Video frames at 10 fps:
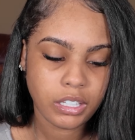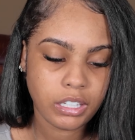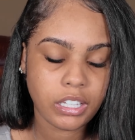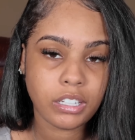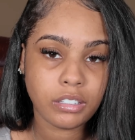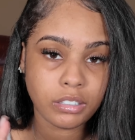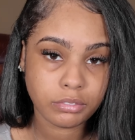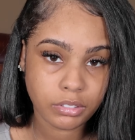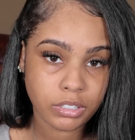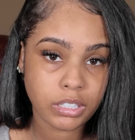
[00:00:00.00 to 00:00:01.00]
And
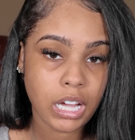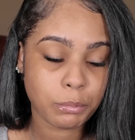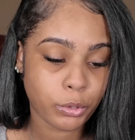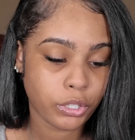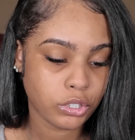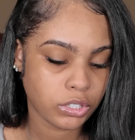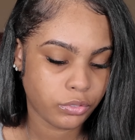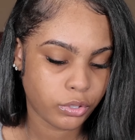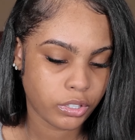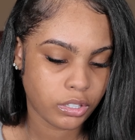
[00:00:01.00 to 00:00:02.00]
I'm going to use it
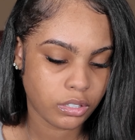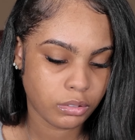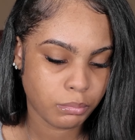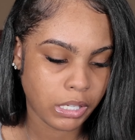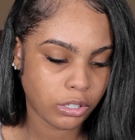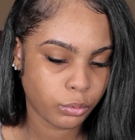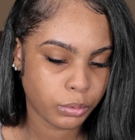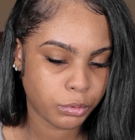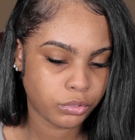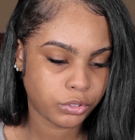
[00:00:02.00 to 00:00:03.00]
for the makeup
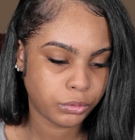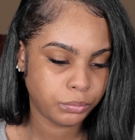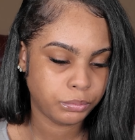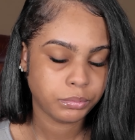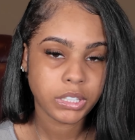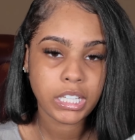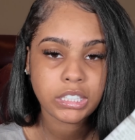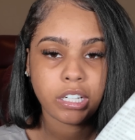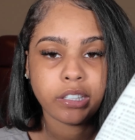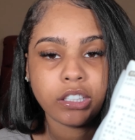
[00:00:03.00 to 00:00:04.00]
removal. It has
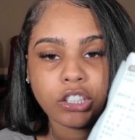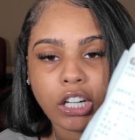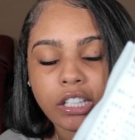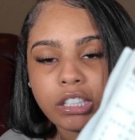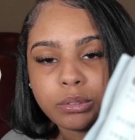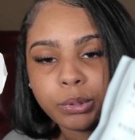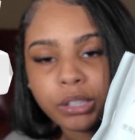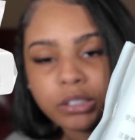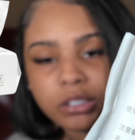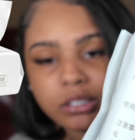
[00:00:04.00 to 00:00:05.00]
all these Chinese
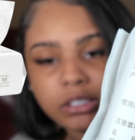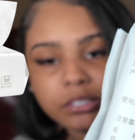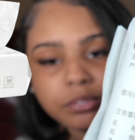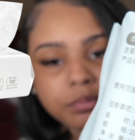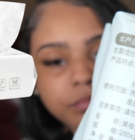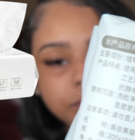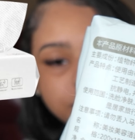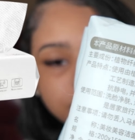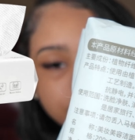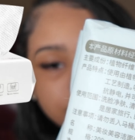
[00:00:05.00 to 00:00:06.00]
words on it.
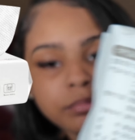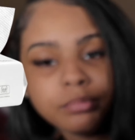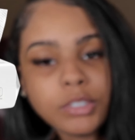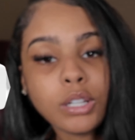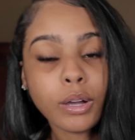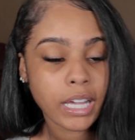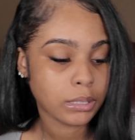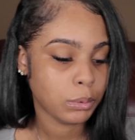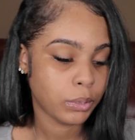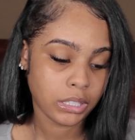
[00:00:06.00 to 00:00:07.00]
Don't
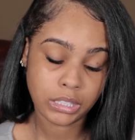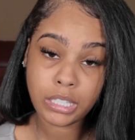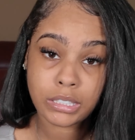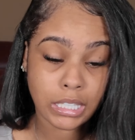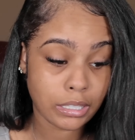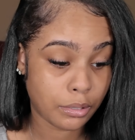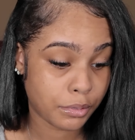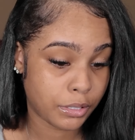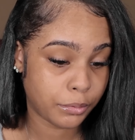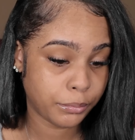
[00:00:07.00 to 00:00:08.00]
ask me what it says because I don't
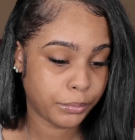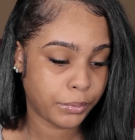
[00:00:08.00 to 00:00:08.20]
know.